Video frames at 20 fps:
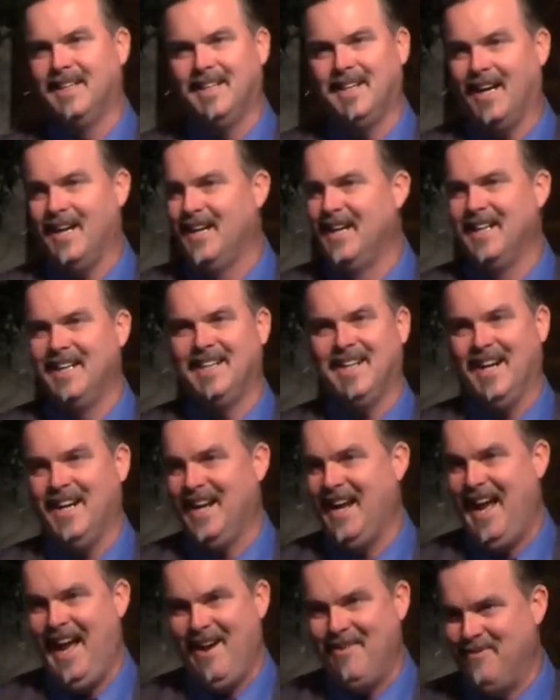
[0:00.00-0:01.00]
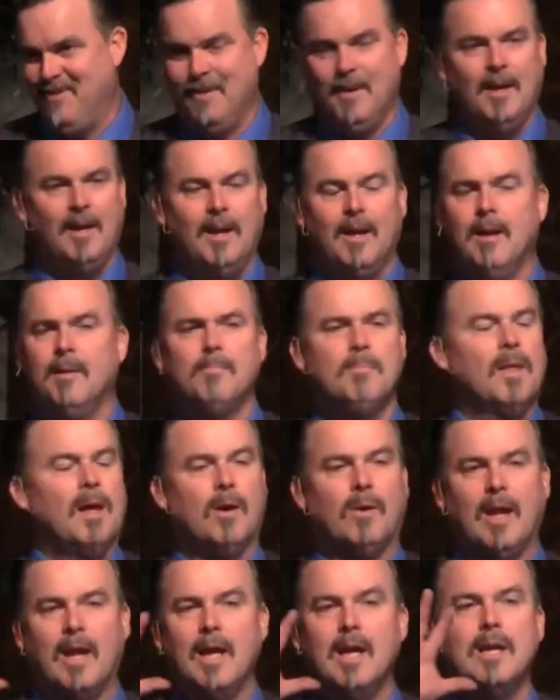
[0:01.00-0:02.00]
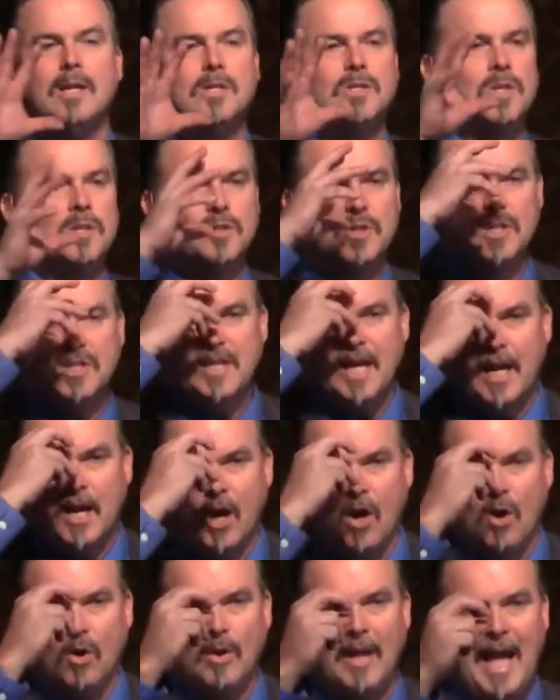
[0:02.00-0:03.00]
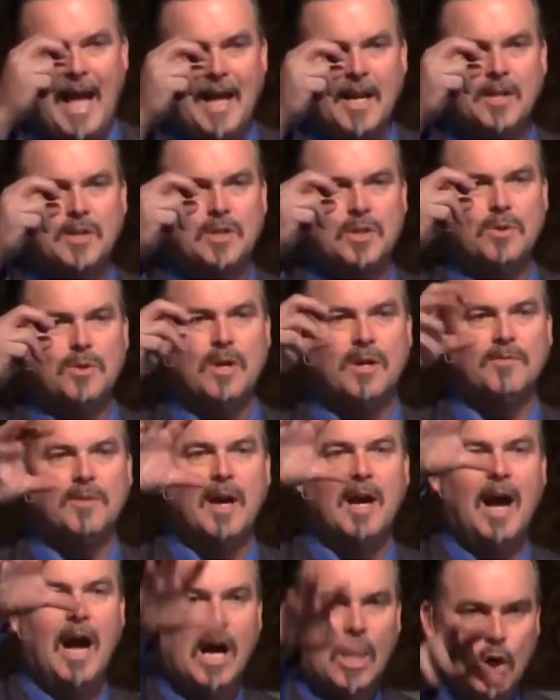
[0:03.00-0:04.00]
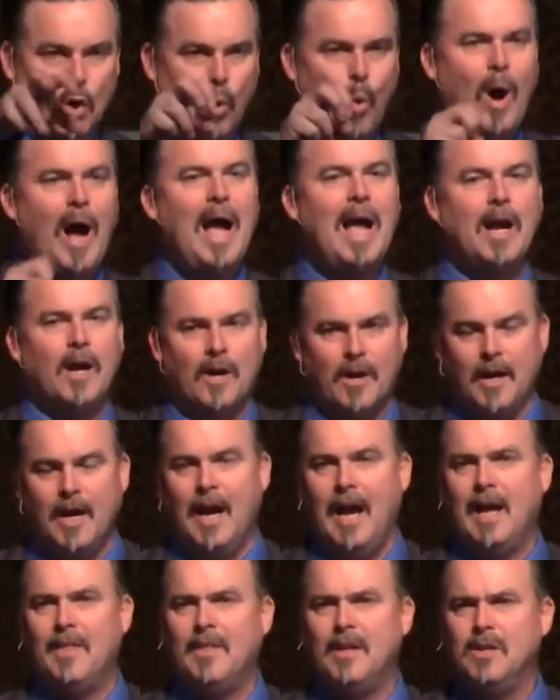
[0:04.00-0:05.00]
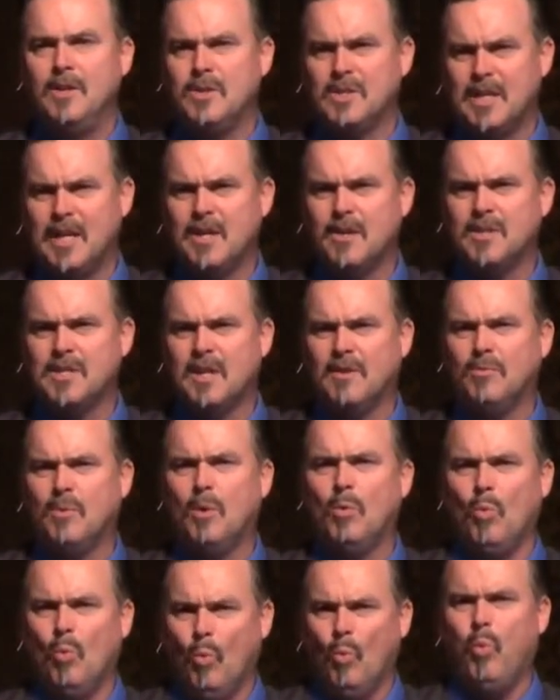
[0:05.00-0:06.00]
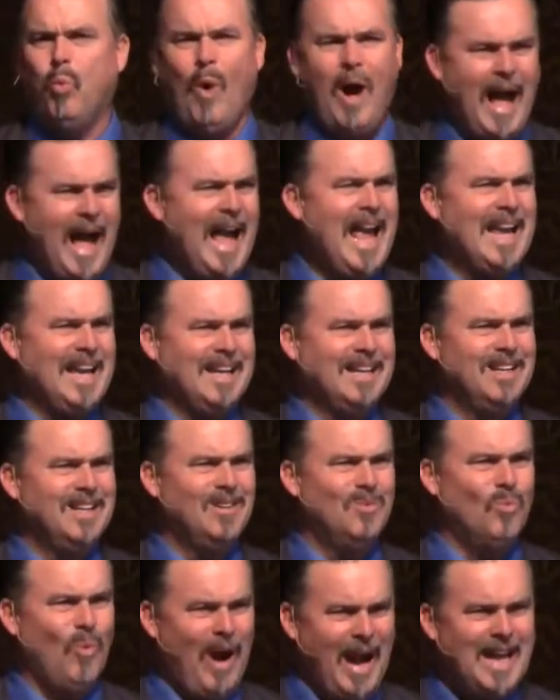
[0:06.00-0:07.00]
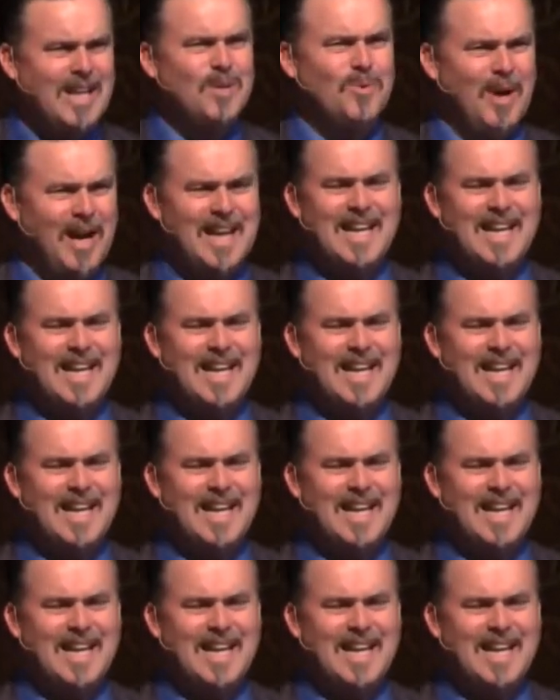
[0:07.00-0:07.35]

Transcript: got, gotta have Okay, so just that whole attitude of acquire, and then you say to yourself, well, why? Why do I